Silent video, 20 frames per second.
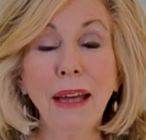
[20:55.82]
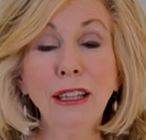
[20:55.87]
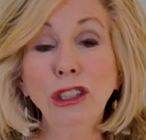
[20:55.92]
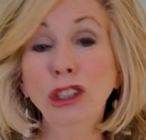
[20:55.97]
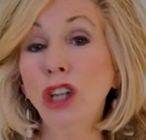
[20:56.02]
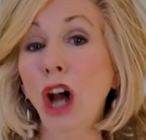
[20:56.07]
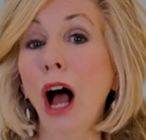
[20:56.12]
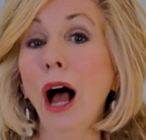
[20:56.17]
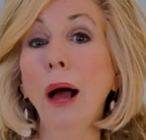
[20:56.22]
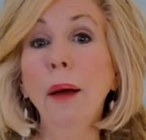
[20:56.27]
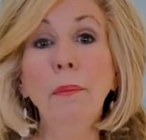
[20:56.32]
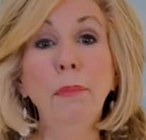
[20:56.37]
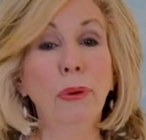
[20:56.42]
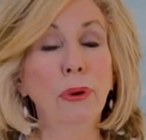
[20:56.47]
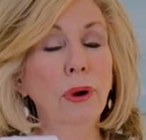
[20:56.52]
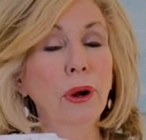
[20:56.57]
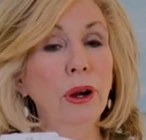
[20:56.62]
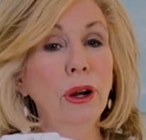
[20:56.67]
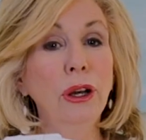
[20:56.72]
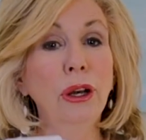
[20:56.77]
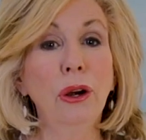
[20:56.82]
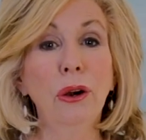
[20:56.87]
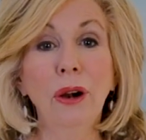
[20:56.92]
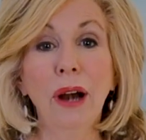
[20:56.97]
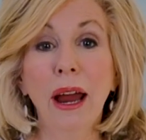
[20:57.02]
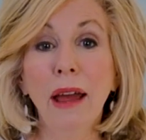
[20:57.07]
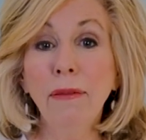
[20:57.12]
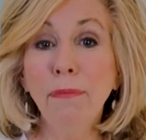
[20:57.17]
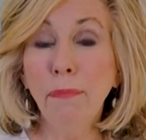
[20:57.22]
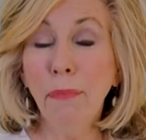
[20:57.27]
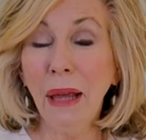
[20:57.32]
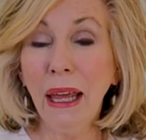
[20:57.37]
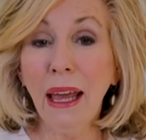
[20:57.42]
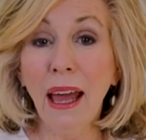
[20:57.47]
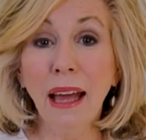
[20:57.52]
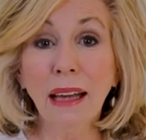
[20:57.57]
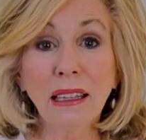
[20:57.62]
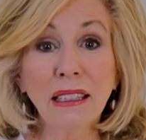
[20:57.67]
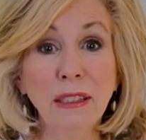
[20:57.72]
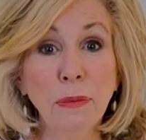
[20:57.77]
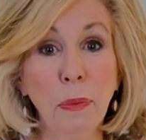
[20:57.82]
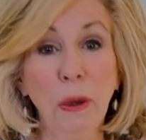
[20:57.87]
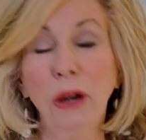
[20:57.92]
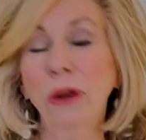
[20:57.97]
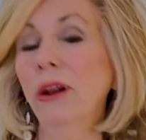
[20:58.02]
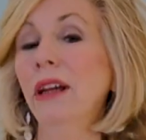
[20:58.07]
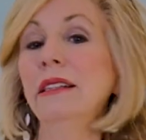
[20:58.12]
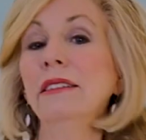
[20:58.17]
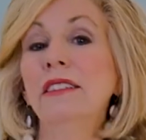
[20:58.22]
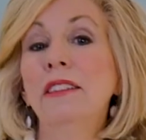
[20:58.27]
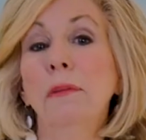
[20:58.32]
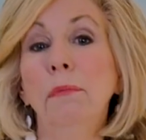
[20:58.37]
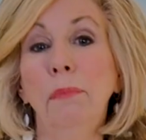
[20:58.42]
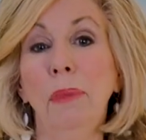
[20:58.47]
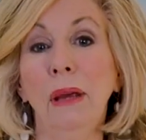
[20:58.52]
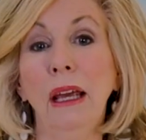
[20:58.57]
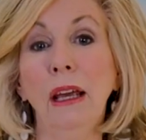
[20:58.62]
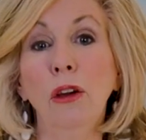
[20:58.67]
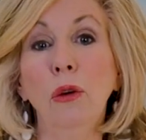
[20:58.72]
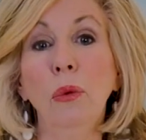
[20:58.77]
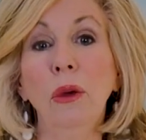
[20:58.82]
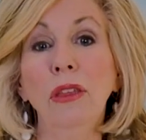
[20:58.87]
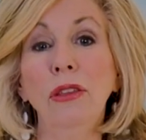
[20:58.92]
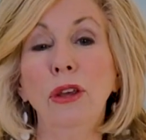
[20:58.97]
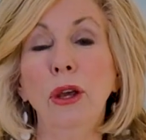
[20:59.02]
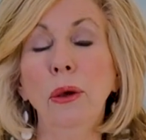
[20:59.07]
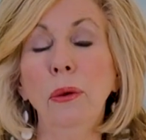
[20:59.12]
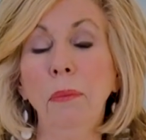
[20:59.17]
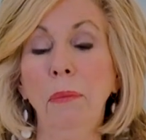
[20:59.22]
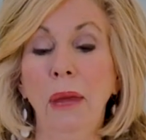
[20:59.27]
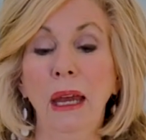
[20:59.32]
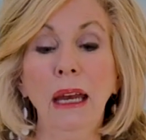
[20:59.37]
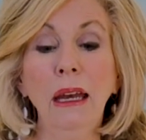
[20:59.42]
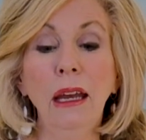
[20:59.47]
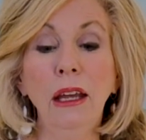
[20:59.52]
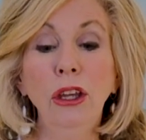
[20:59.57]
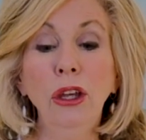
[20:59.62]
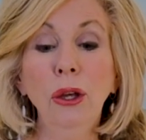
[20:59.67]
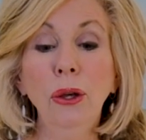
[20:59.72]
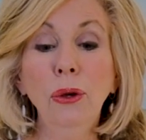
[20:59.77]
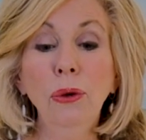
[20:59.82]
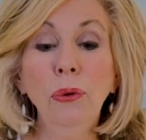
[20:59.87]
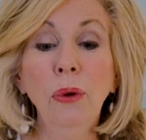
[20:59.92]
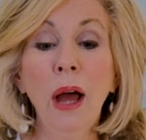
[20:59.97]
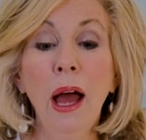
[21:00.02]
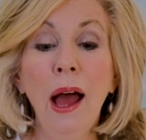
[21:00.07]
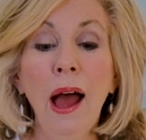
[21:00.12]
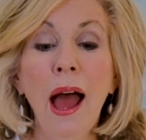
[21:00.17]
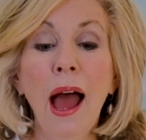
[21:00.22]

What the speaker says: shop or your experience of being with you, meeting you?